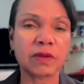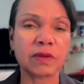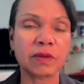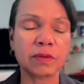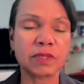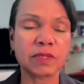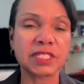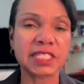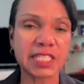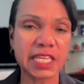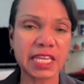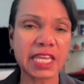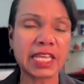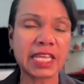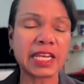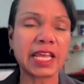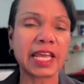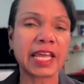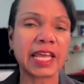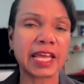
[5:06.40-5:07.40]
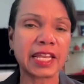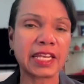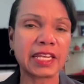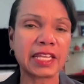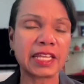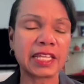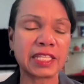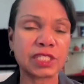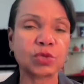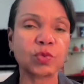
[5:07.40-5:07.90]
scene
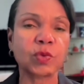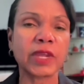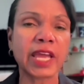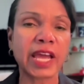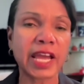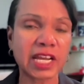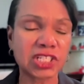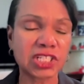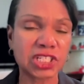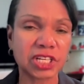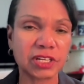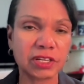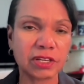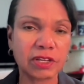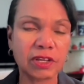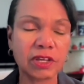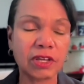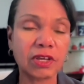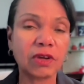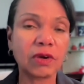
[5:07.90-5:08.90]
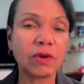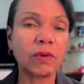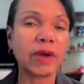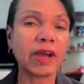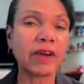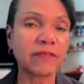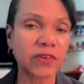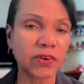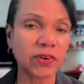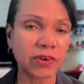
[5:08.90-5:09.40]
and its reaction,
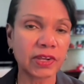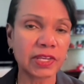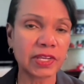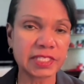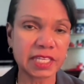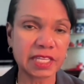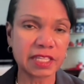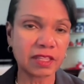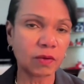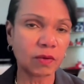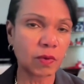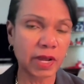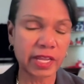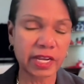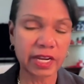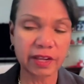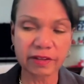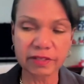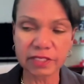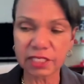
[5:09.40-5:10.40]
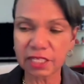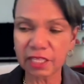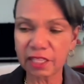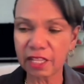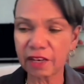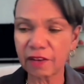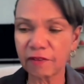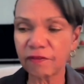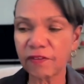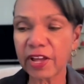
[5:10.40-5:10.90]
whoever is in the White House.
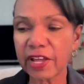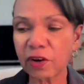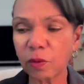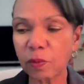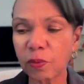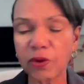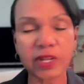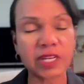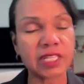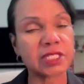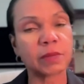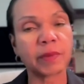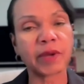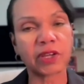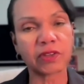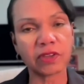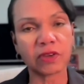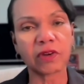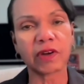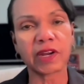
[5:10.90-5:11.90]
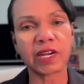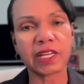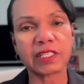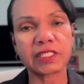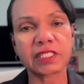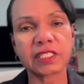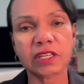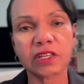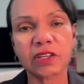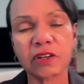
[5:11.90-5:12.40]
And then the final point is about
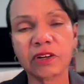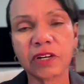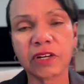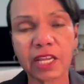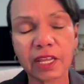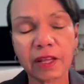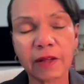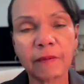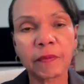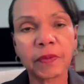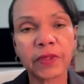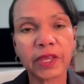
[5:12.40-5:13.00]
Ukrainian security.